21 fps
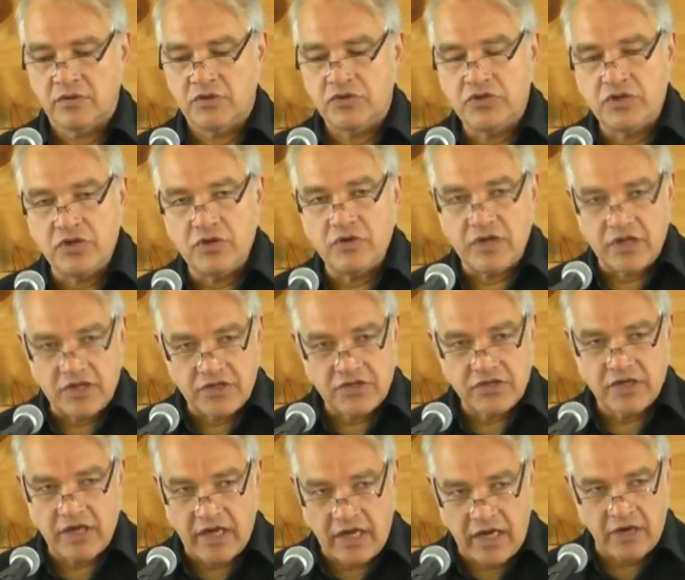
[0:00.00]

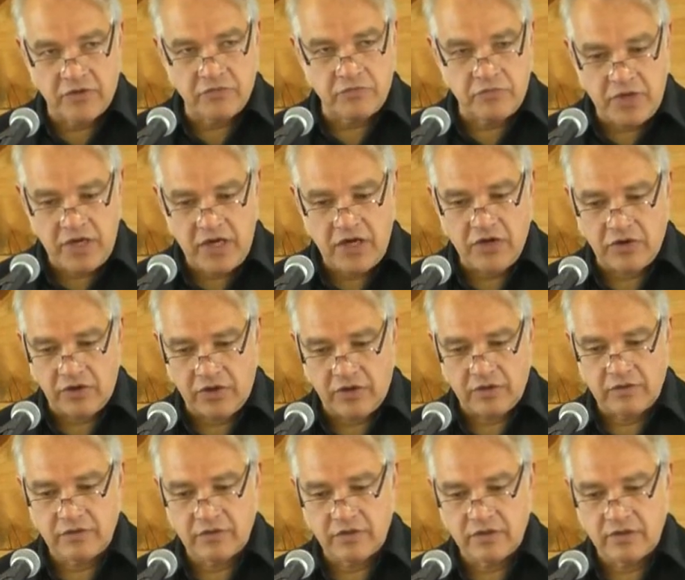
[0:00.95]
Judas, and
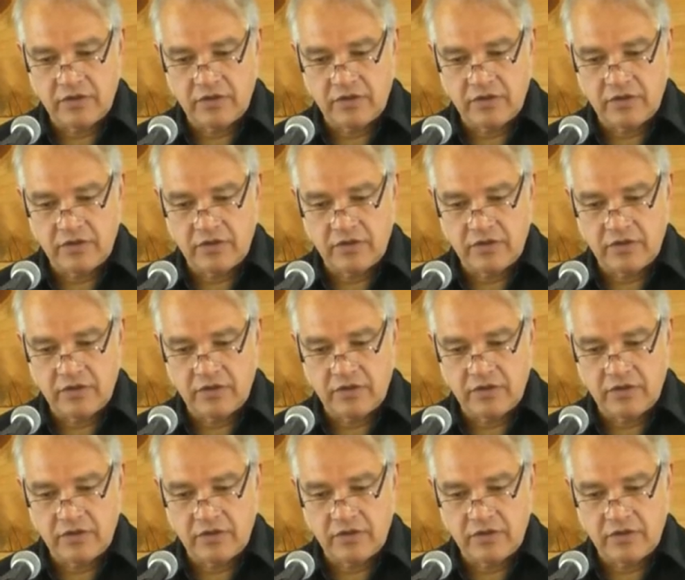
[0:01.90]
Peter.